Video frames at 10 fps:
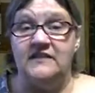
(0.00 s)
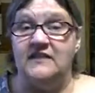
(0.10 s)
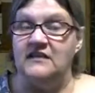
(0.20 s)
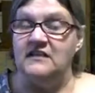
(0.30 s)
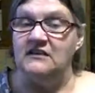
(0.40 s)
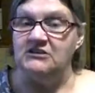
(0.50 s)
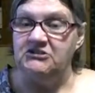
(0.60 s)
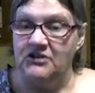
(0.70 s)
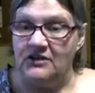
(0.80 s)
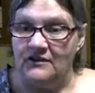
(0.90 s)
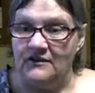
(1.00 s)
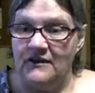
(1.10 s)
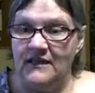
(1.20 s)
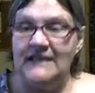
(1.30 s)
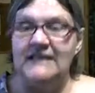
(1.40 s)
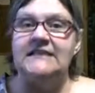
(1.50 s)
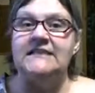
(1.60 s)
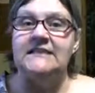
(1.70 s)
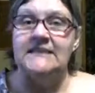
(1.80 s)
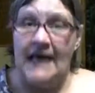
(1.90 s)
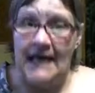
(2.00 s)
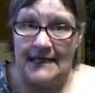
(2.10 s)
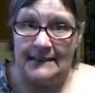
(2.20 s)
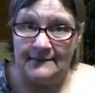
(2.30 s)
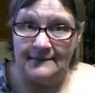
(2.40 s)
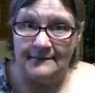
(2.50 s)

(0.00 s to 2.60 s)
I said, it's not dirt. It's sand.